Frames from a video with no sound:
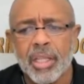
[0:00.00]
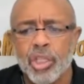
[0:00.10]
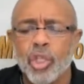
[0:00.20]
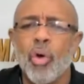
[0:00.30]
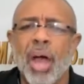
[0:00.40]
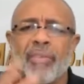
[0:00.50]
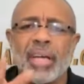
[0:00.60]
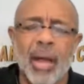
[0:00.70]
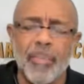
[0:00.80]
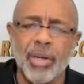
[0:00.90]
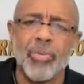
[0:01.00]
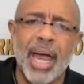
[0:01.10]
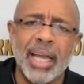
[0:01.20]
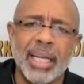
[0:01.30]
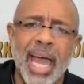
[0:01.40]
Do you have a company
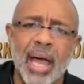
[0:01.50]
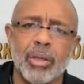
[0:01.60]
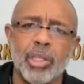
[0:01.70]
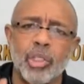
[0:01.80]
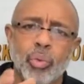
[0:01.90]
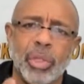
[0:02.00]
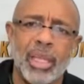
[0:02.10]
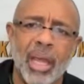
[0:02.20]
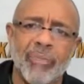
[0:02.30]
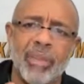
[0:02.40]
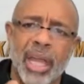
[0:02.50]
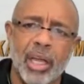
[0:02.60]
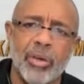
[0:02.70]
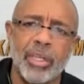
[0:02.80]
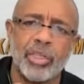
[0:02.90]
right now that you would love to
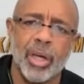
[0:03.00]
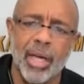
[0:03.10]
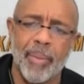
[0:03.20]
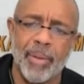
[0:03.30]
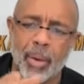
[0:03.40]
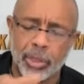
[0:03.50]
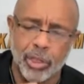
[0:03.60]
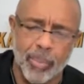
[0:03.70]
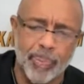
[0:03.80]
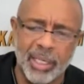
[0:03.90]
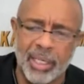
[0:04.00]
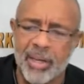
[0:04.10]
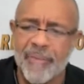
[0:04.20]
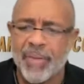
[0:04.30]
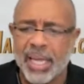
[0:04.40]
increase your company? I want you to put it in
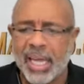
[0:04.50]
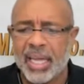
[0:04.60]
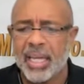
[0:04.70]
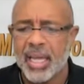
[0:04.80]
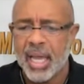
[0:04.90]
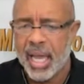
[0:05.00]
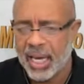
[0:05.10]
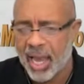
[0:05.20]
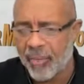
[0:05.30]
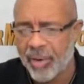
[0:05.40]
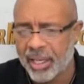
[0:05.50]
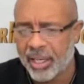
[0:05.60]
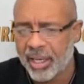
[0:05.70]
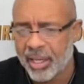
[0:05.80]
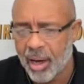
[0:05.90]
the feed, and I'm
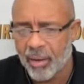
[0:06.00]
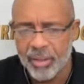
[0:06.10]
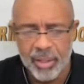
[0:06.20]
ready to go.